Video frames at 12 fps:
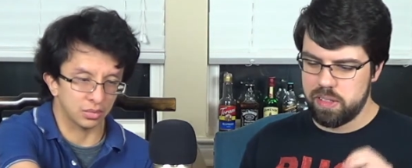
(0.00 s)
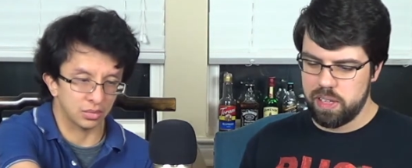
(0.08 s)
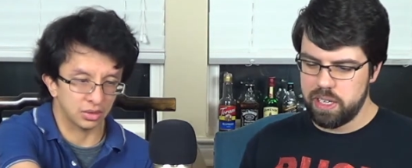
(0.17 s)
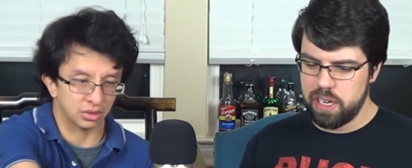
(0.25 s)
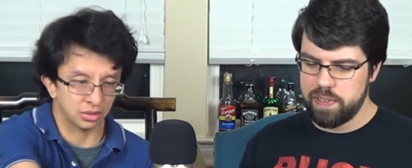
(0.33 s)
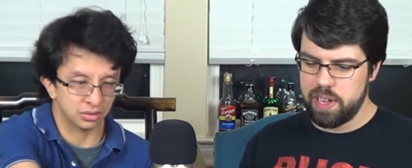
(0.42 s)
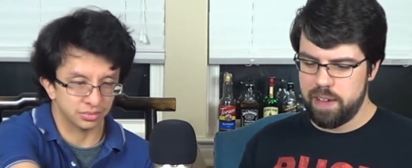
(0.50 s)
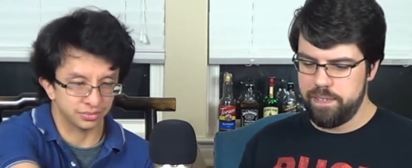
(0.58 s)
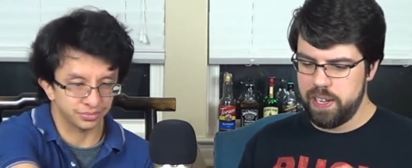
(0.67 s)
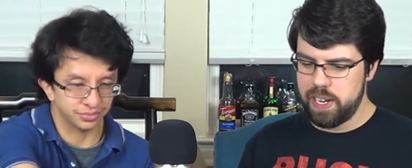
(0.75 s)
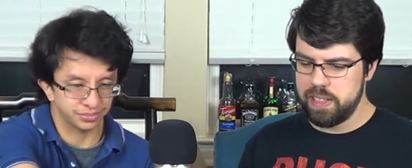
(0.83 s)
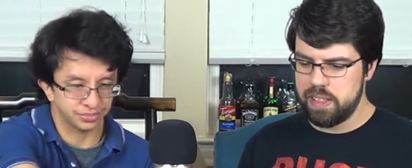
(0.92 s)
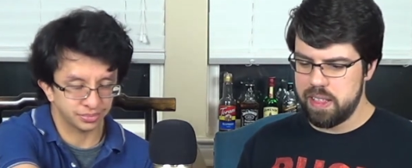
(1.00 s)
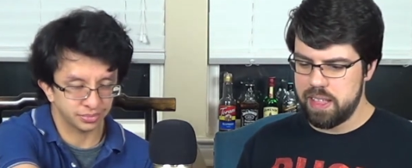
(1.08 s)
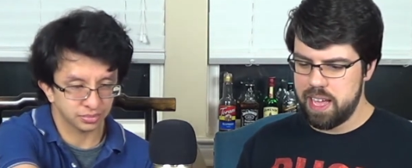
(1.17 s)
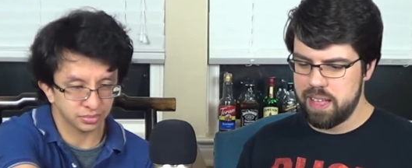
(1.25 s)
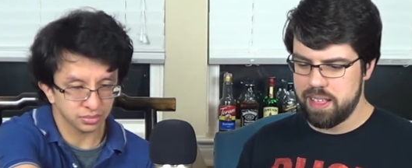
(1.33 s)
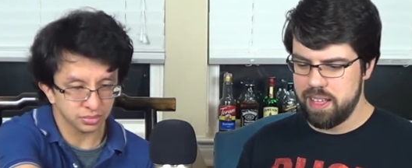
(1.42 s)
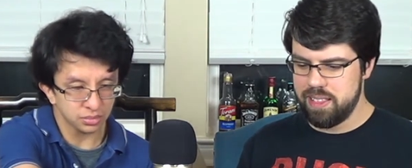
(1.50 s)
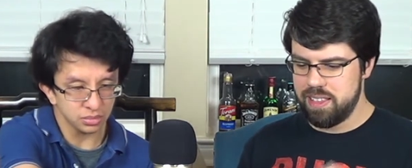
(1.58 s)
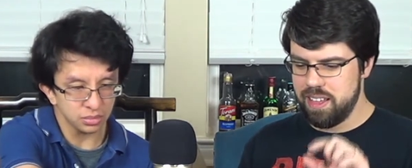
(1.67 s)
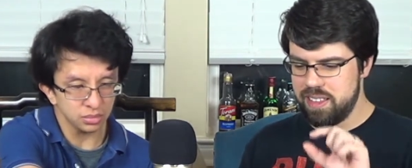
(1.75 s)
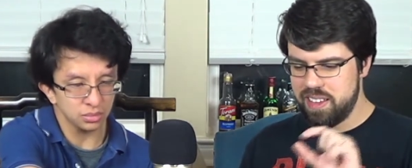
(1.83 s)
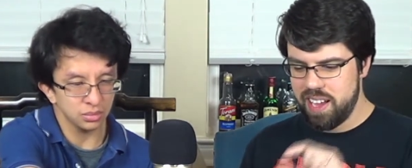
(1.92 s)
Speaker 1: Glenlivet, I feel like this has a,
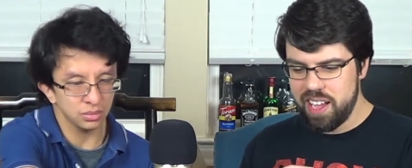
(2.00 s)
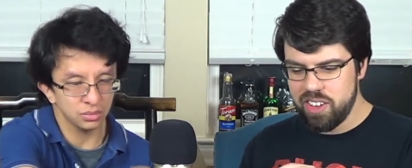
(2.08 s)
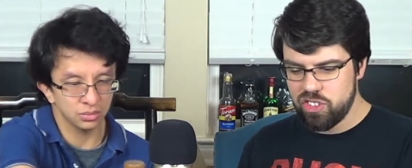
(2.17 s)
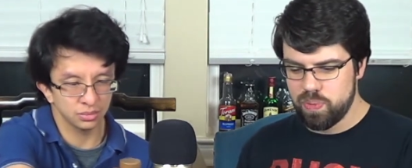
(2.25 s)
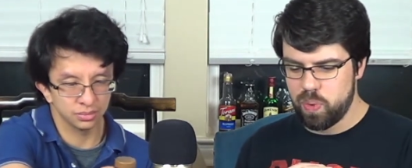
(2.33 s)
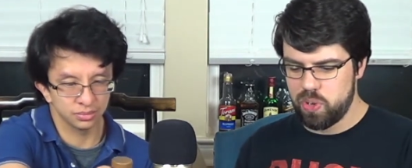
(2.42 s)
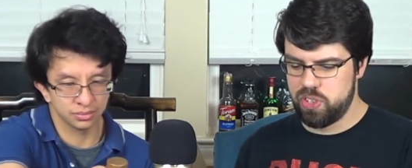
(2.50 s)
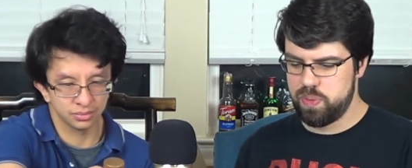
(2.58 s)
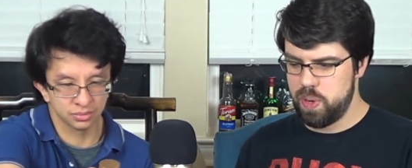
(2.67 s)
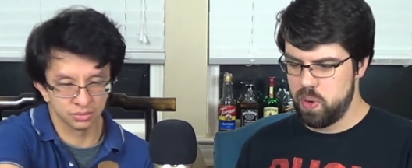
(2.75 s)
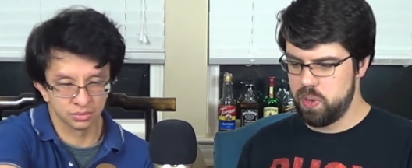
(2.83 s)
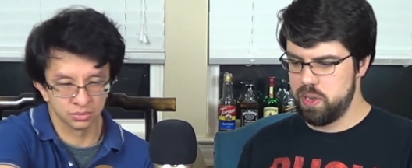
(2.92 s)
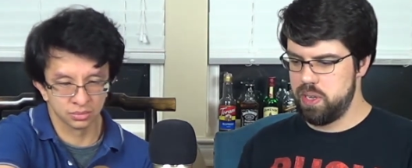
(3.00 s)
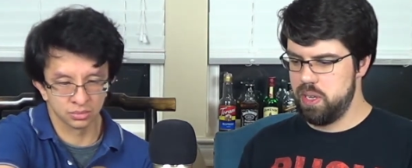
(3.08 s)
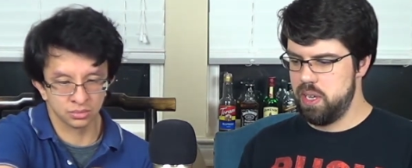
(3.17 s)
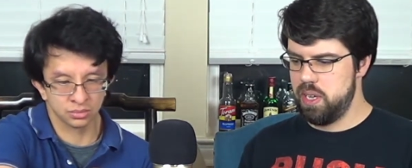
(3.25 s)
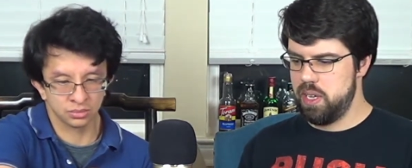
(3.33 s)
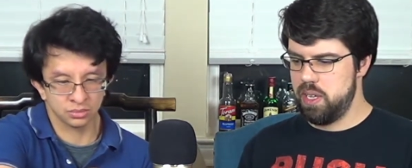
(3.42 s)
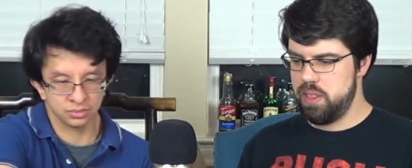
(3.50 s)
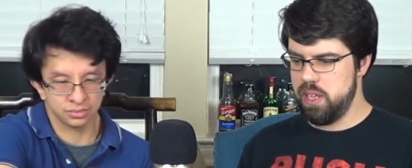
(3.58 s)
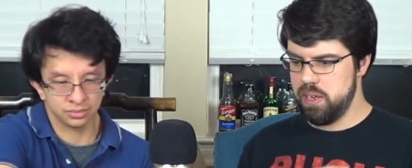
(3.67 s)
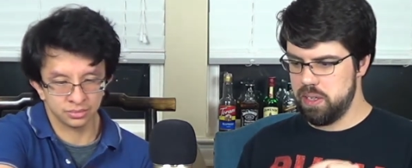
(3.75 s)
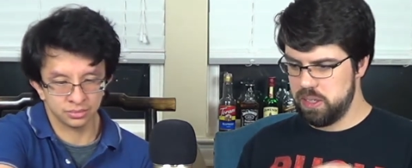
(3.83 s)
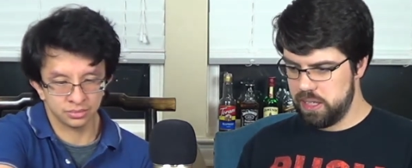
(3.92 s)
a touch more smoke
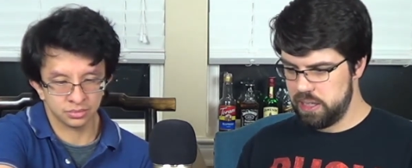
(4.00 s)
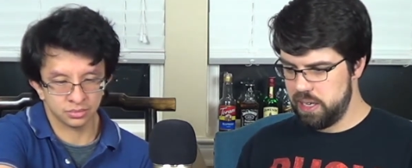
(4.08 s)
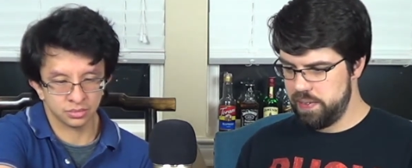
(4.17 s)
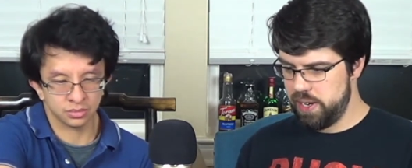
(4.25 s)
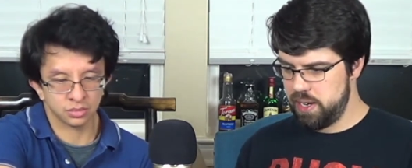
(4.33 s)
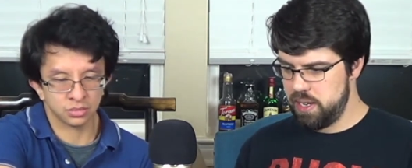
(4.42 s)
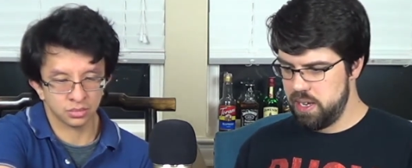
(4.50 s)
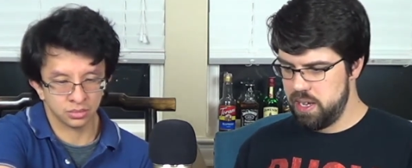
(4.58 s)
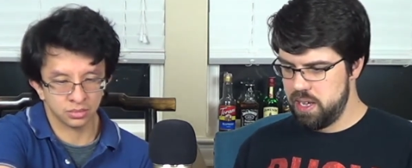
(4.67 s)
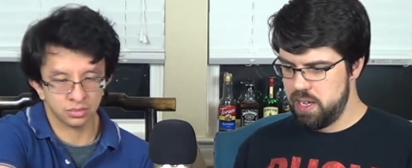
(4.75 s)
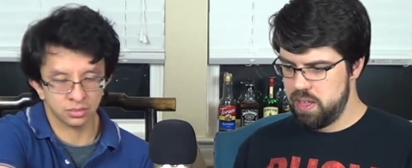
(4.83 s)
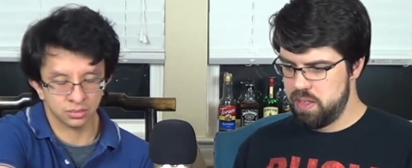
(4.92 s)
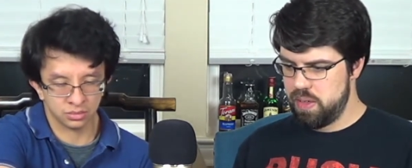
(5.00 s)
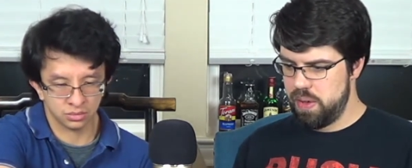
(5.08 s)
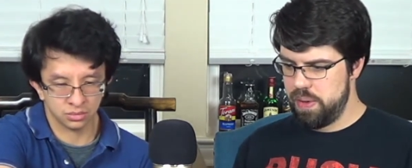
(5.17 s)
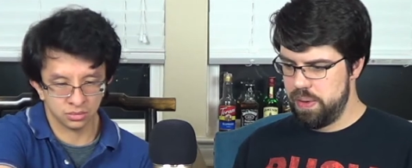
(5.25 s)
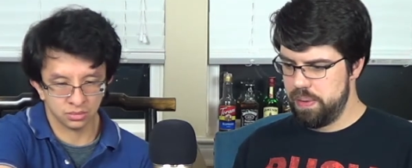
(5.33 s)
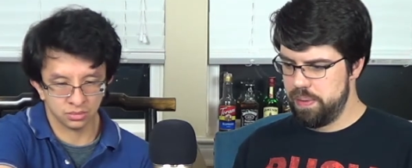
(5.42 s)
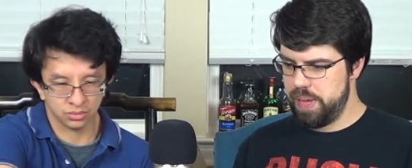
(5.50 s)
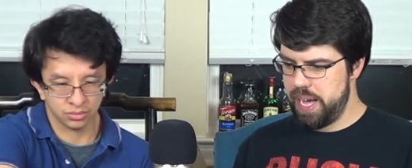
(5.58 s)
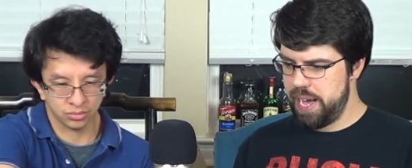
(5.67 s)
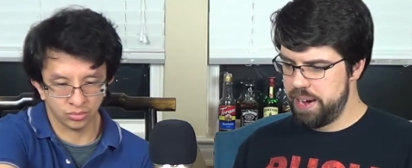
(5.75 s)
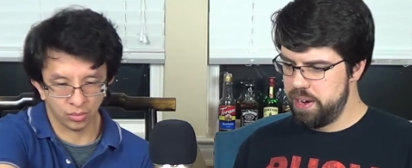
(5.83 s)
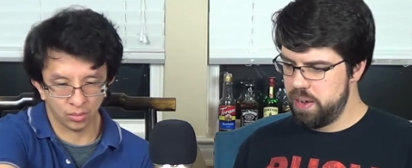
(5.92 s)
than Glenlivet. So
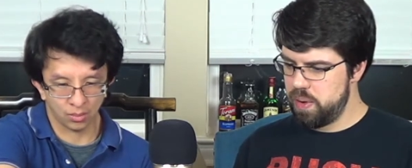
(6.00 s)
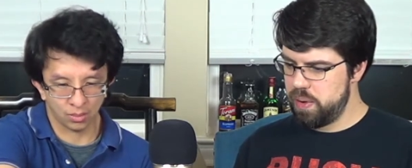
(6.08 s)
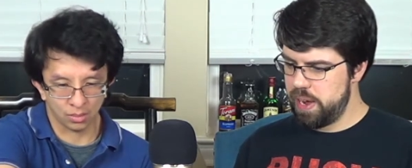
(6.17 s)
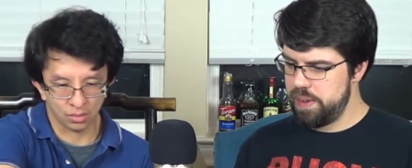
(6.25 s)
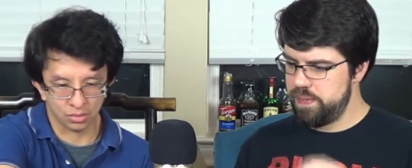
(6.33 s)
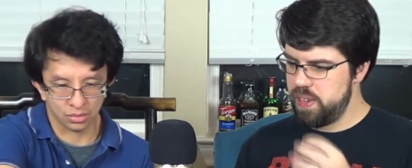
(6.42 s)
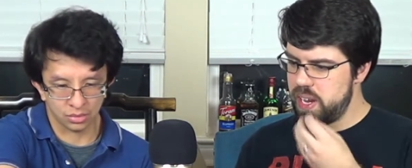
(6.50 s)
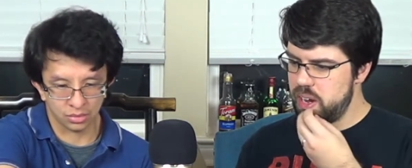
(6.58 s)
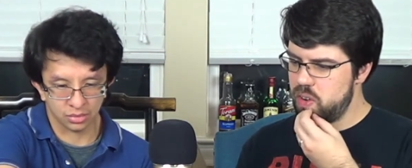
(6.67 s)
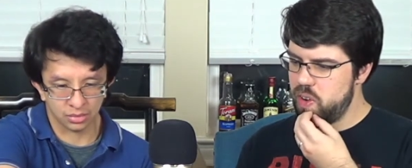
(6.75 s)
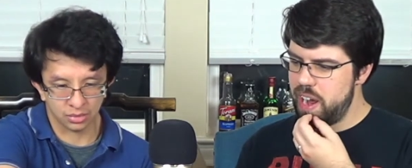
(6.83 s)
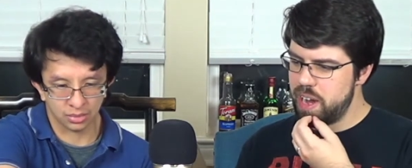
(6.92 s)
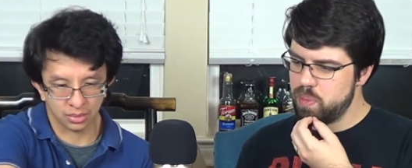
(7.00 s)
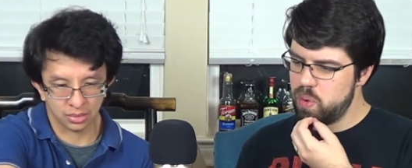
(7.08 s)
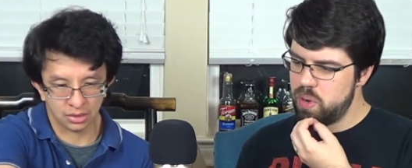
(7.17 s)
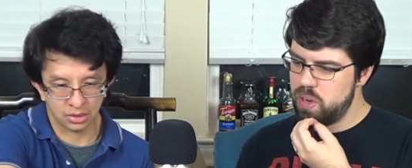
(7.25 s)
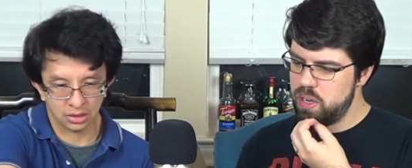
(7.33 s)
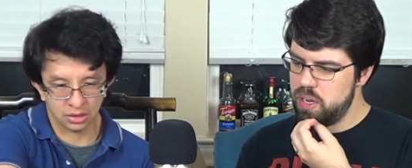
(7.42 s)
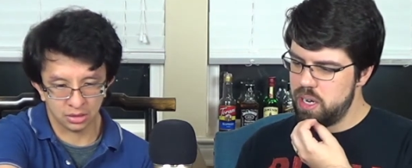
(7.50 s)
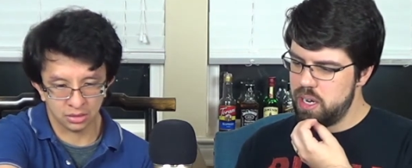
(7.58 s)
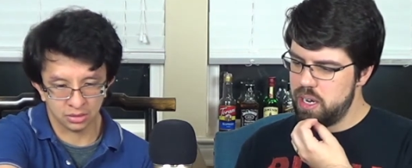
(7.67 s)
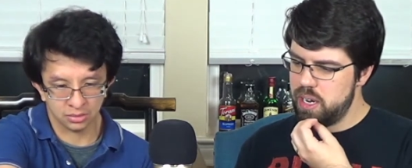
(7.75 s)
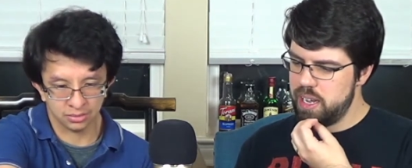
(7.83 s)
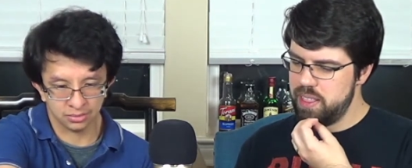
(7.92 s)
I don't know. I feel like Kragamore,
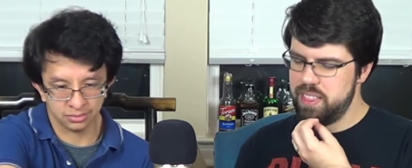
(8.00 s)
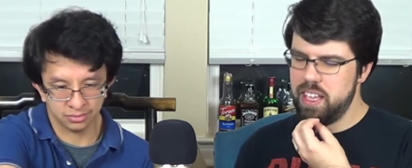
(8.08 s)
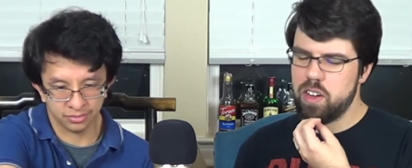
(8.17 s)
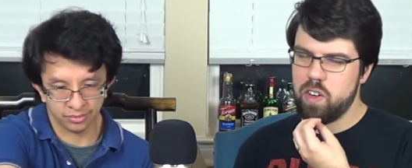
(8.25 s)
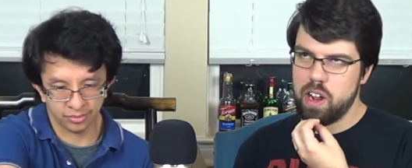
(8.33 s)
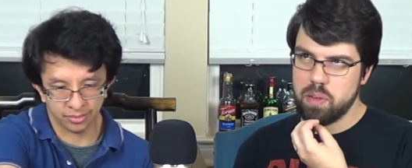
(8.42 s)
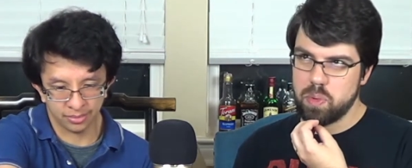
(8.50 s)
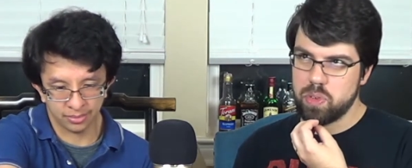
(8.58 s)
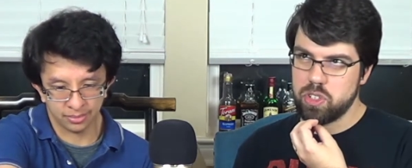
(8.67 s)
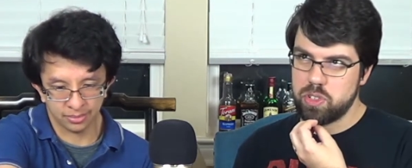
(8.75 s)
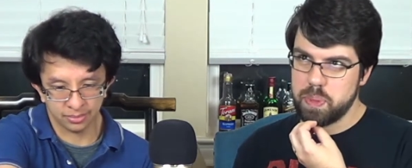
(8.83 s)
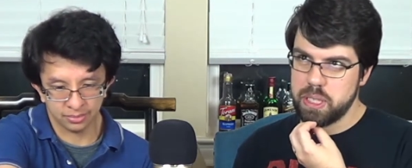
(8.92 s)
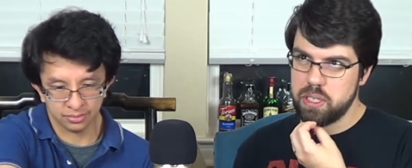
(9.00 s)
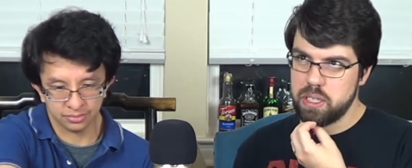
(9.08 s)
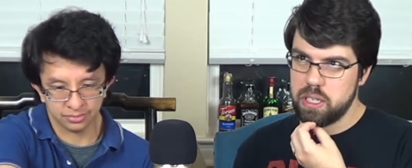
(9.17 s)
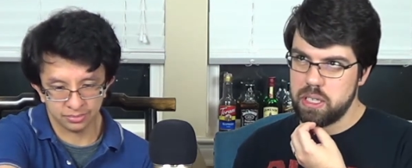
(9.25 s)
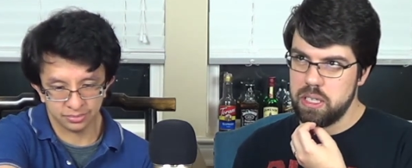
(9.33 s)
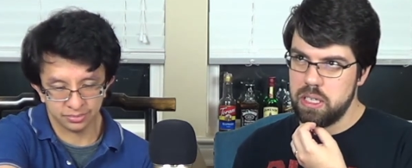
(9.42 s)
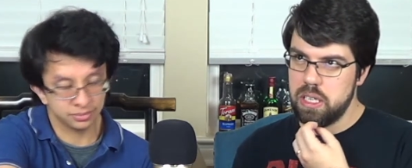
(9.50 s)
I think Kragamore is a space egg.